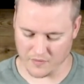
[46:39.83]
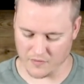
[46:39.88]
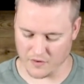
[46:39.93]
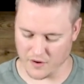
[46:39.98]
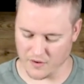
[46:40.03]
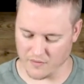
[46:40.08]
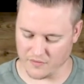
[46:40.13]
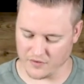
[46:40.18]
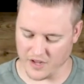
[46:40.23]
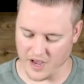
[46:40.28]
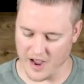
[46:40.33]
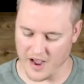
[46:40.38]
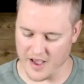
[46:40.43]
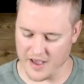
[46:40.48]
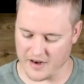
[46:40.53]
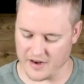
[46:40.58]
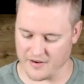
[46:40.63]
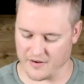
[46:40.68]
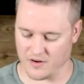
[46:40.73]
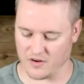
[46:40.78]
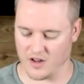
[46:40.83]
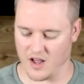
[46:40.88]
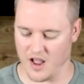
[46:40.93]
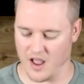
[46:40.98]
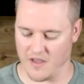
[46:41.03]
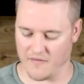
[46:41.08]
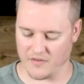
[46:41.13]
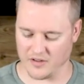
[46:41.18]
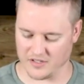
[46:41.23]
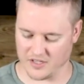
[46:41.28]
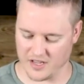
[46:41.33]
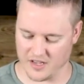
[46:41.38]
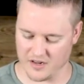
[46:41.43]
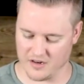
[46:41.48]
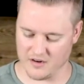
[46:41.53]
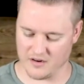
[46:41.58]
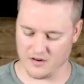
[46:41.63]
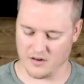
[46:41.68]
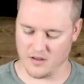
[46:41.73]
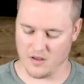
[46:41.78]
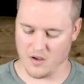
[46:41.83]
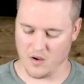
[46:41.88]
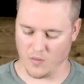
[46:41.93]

For you've died and your life is hidden